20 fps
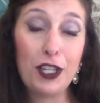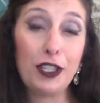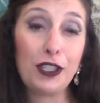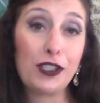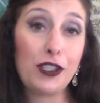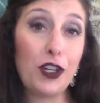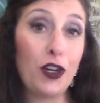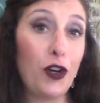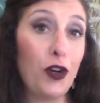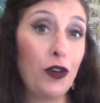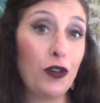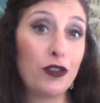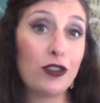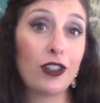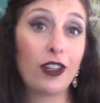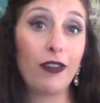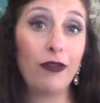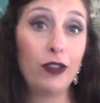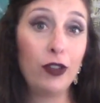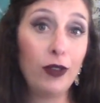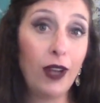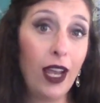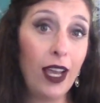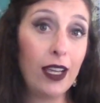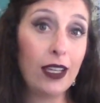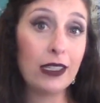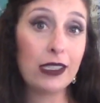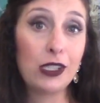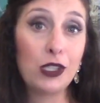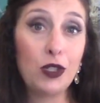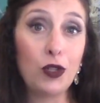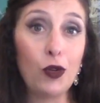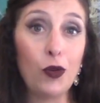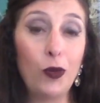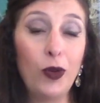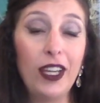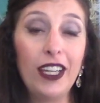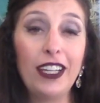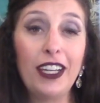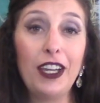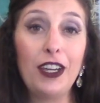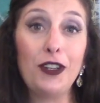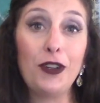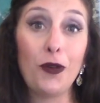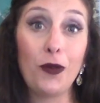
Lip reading: So it took a few days to a week in